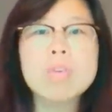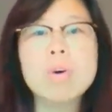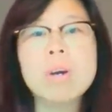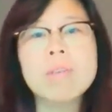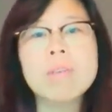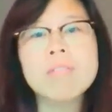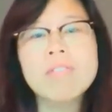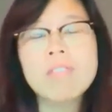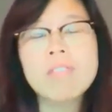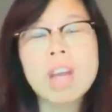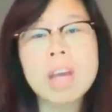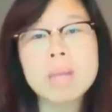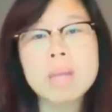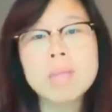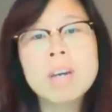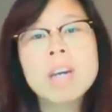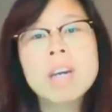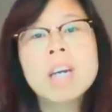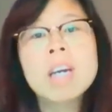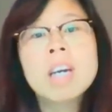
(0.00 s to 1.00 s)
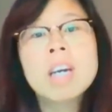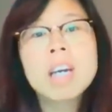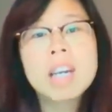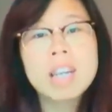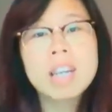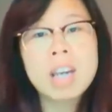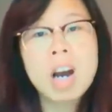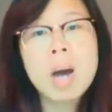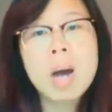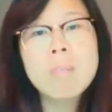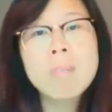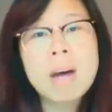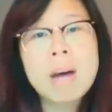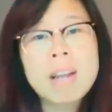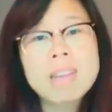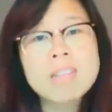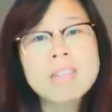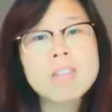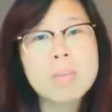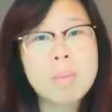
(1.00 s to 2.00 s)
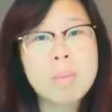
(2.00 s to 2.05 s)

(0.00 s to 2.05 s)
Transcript: or inflamed, it can't balance the